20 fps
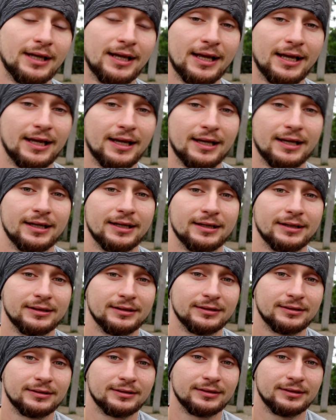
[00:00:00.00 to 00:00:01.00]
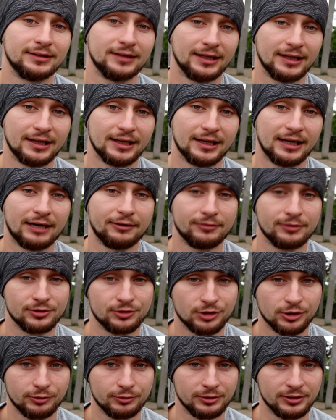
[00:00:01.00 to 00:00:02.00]
and yeah, I will
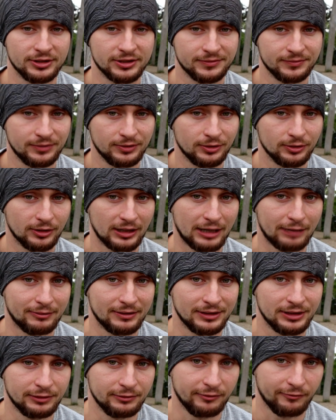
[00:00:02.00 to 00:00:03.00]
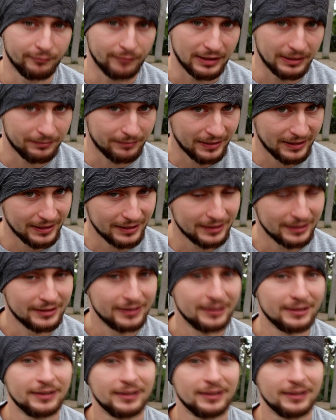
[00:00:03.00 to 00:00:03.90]
show you in this video how I deal with my pain.